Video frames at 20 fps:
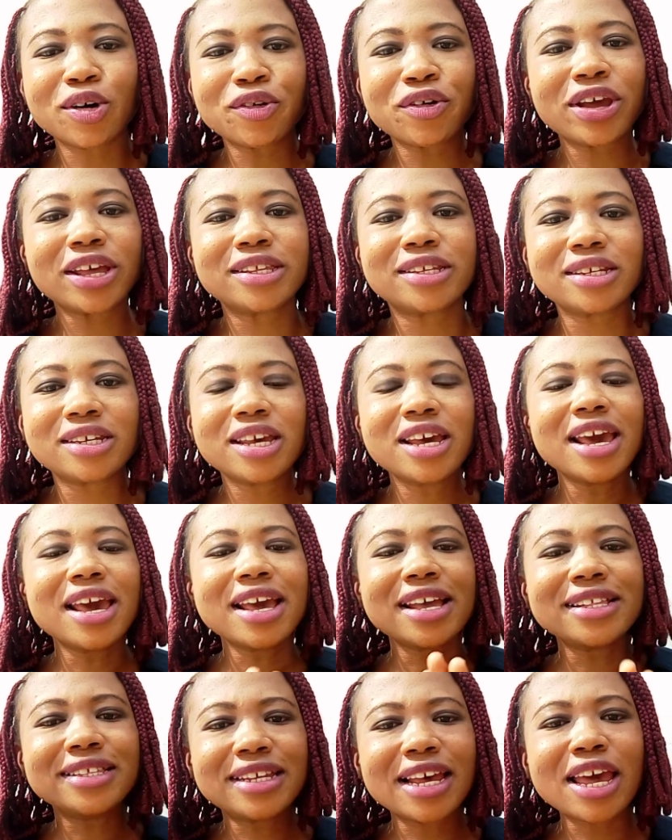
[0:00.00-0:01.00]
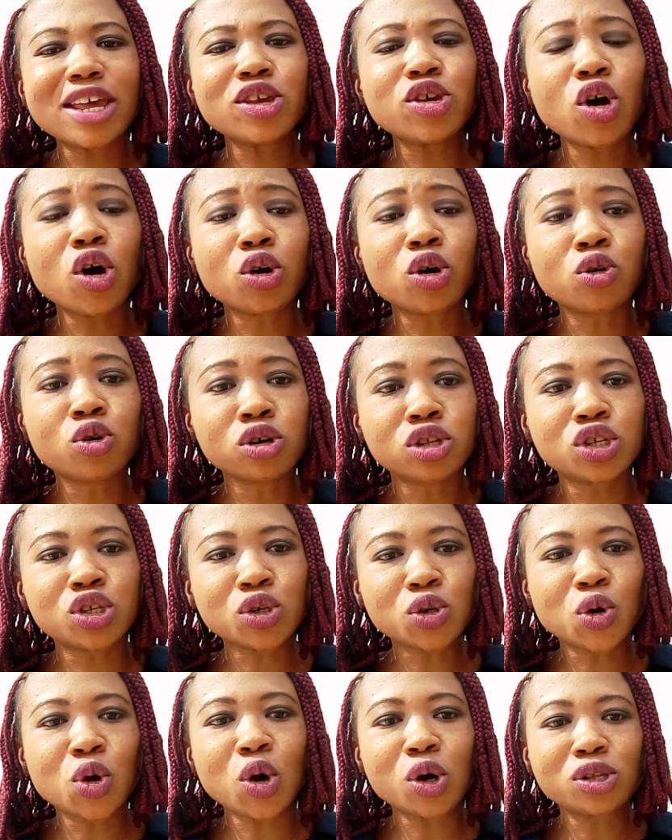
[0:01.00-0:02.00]
already, then you're good
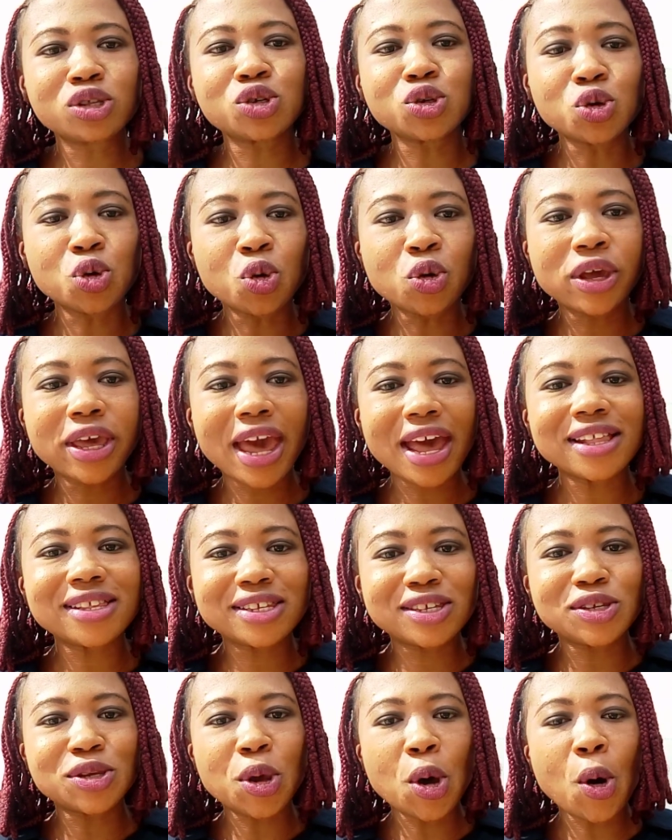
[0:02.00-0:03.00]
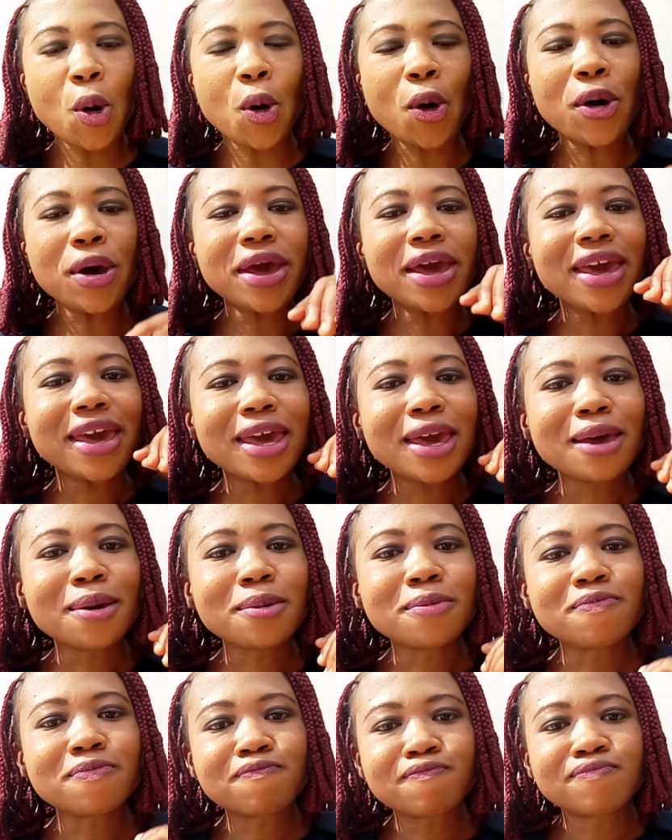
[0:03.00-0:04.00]
to go to get your
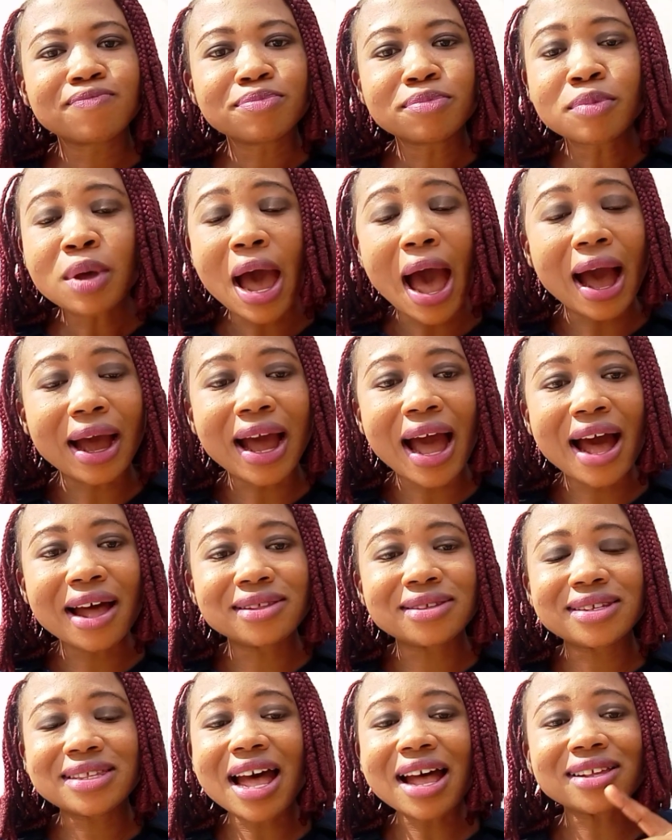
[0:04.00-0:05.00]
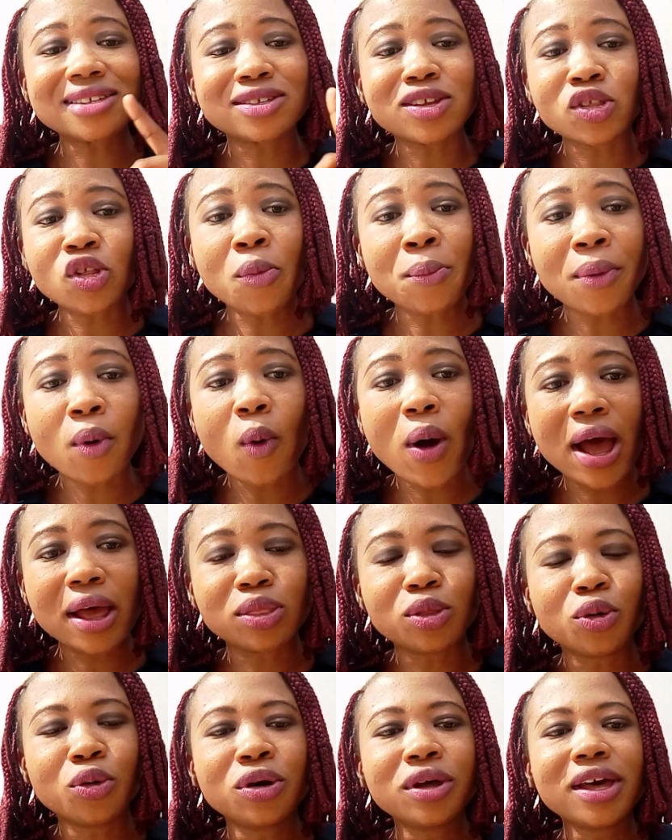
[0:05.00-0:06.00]
account. That's the number
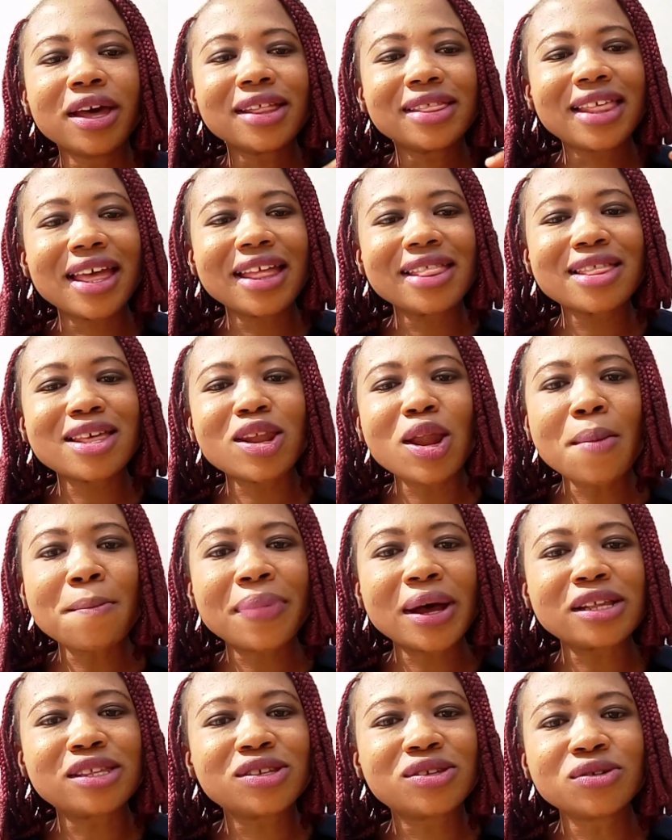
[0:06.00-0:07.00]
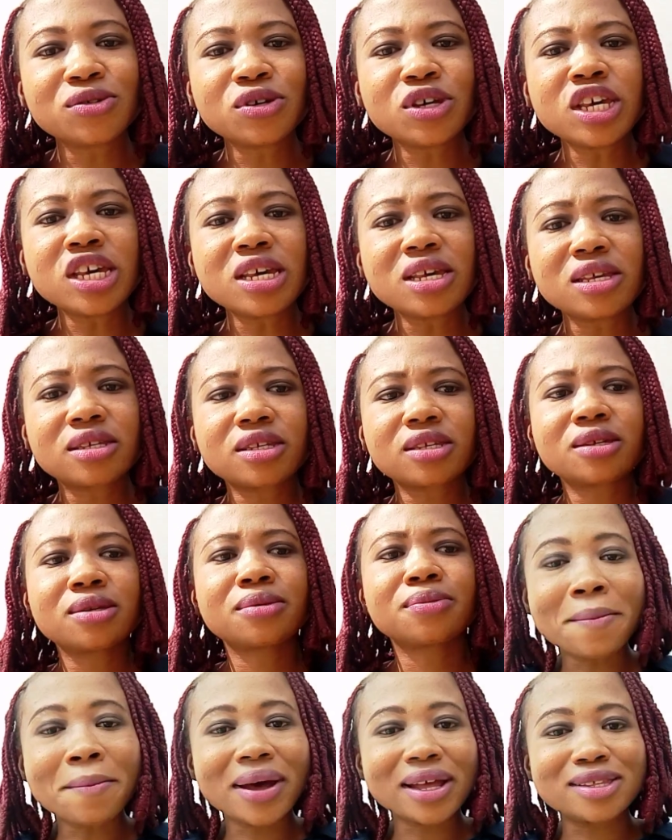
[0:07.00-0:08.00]
one. Then the number two
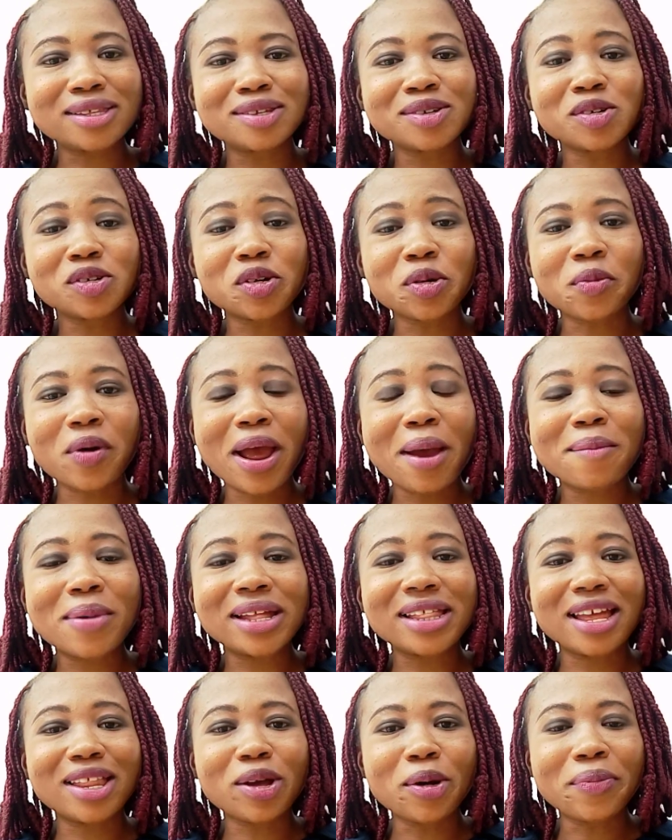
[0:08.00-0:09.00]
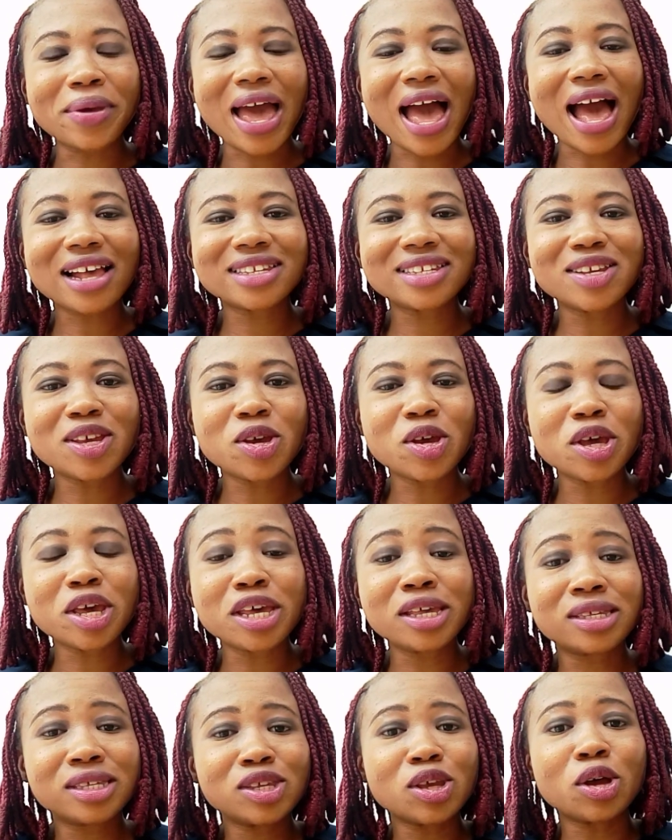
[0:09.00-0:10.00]
requirement that they'll be asking you
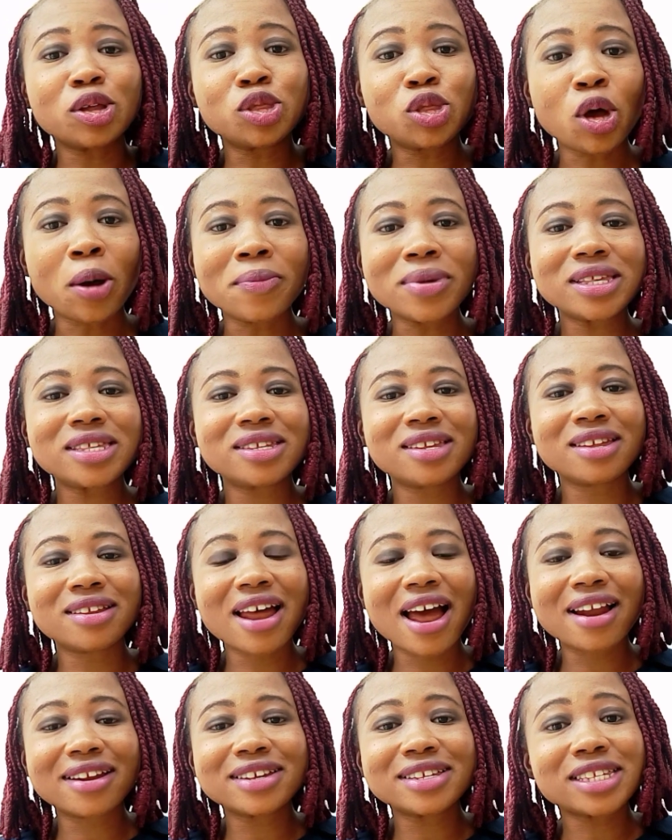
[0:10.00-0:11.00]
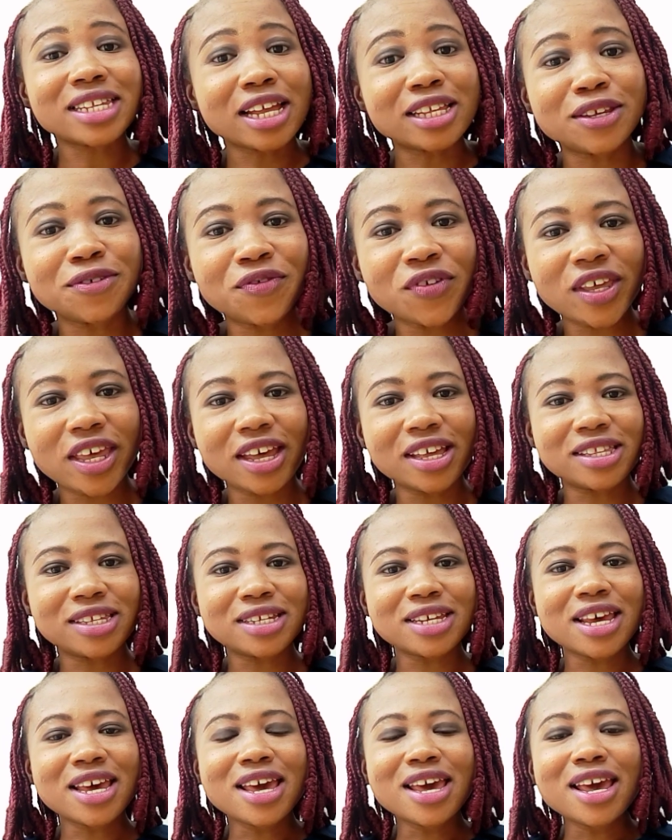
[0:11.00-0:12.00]
is your domiciliary certificate.
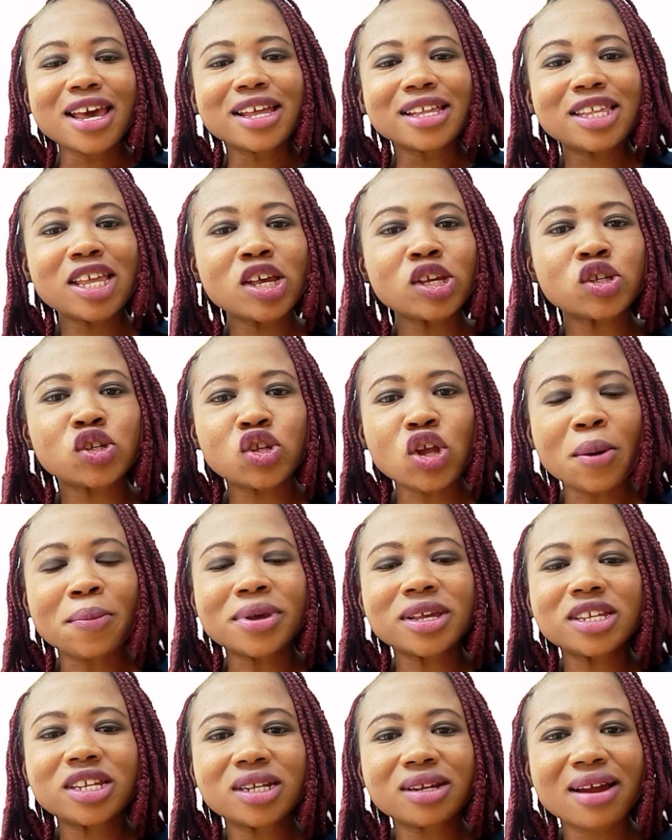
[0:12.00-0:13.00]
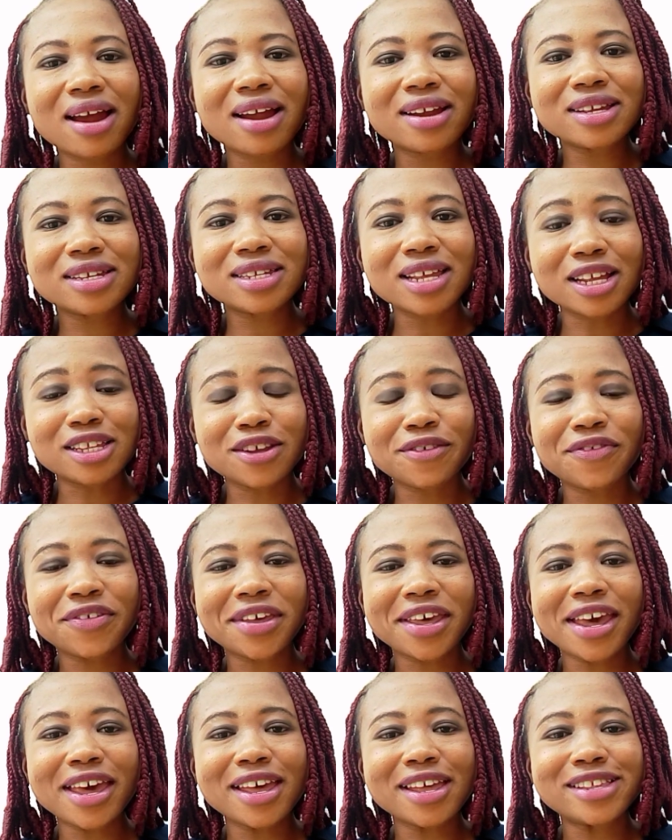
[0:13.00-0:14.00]
This domiciliary
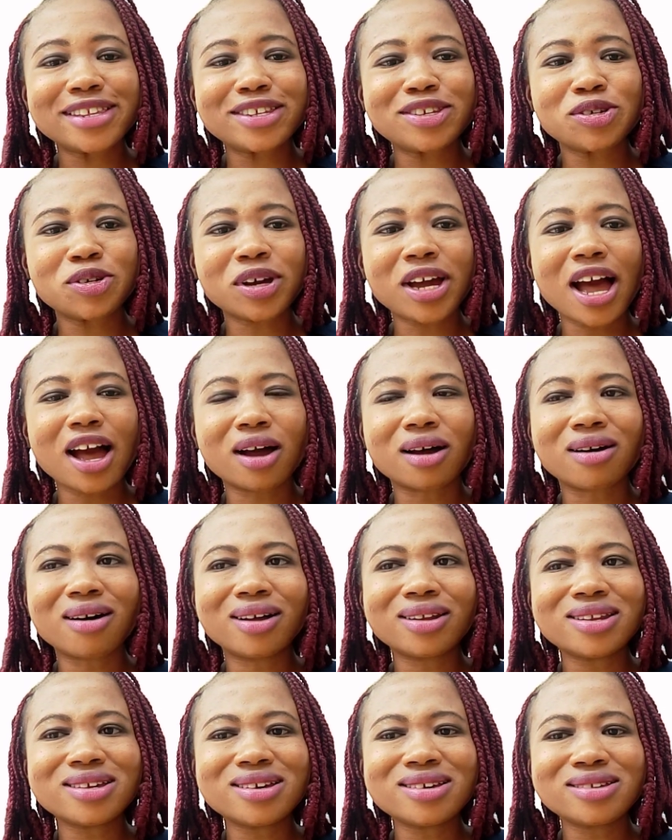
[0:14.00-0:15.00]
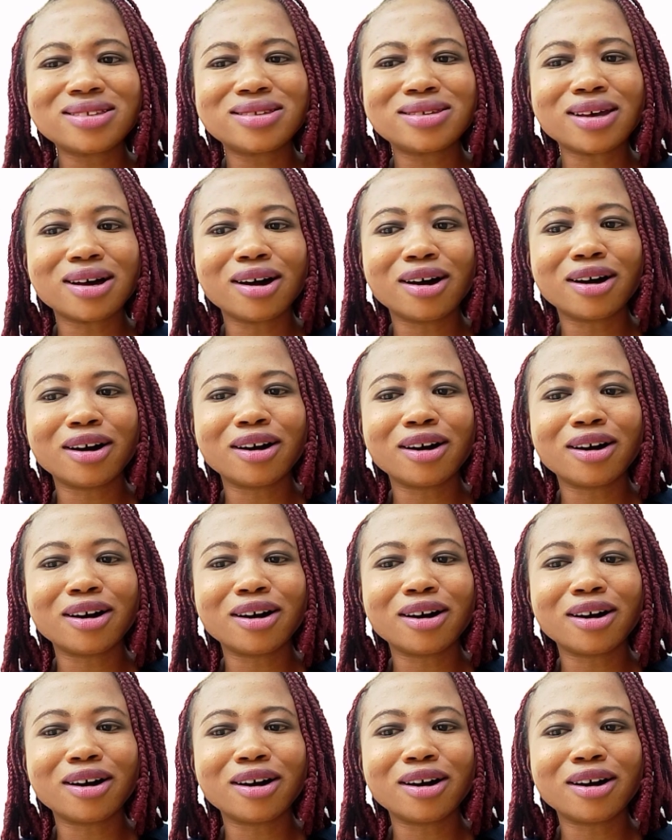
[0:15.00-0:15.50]
certificate, you can call it